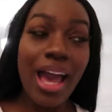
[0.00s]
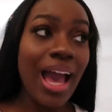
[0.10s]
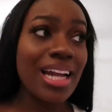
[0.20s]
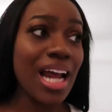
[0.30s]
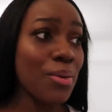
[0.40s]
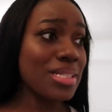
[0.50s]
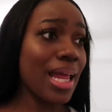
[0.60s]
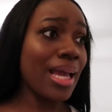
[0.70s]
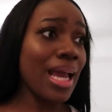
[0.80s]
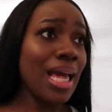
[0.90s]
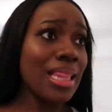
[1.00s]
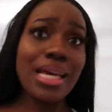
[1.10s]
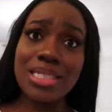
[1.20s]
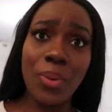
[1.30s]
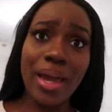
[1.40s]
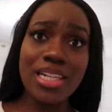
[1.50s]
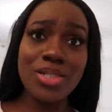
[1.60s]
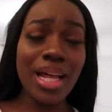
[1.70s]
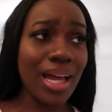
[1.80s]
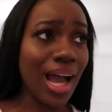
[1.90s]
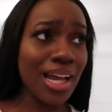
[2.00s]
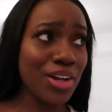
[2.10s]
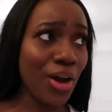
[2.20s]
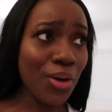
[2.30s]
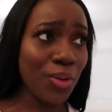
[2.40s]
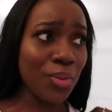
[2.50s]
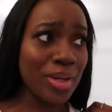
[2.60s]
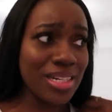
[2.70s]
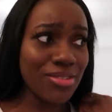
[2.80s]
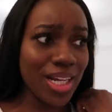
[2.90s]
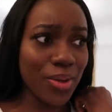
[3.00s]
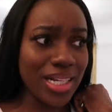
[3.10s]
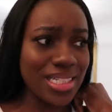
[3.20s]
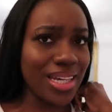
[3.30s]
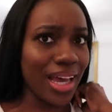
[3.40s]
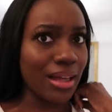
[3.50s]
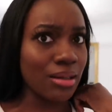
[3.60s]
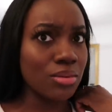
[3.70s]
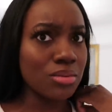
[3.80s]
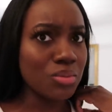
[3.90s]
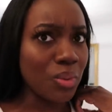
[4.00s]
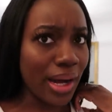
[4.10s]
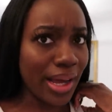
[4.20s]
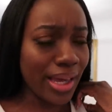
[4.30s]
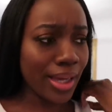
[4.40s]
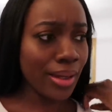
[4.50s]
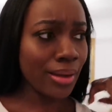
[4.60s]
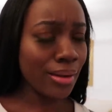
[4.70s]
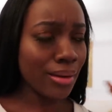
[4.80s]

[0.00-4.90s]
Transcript: And I was like, that's quick. She was like, I know, we did it really quick today. Why?